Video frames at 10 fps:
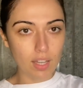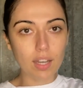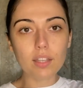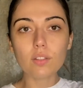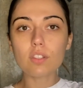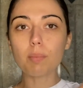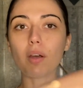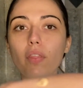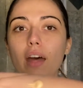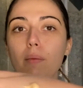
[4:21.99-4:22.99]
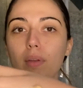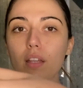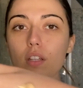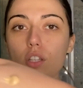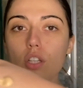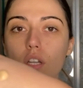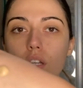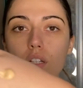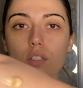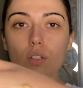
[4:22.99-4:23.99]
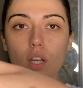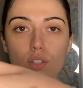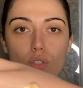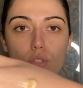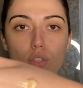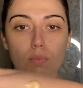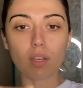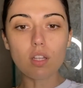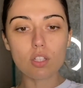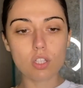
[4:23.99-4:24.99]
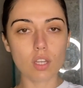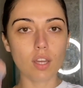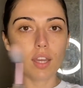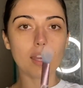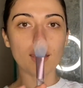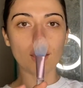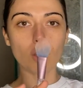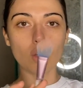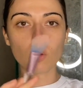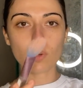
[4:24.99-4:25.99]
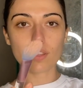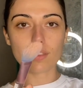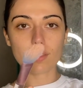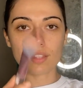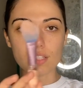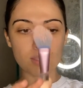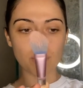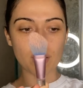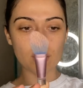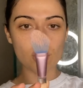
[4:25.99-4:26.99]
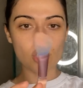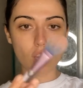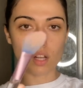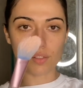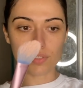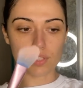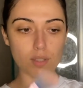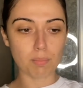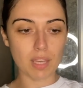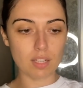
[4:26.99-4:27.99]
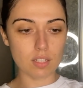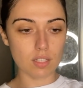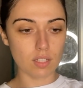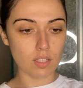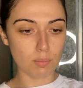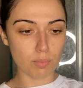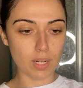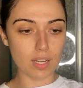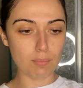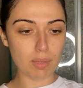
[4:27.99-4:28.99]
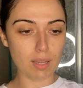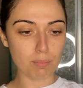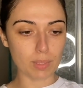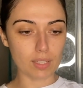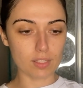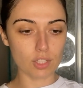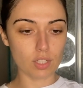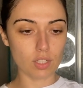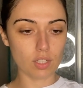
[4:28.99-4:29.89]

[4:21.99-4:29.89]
I use about that much, so not too much. And I go in with this brush. I call this the paint brush.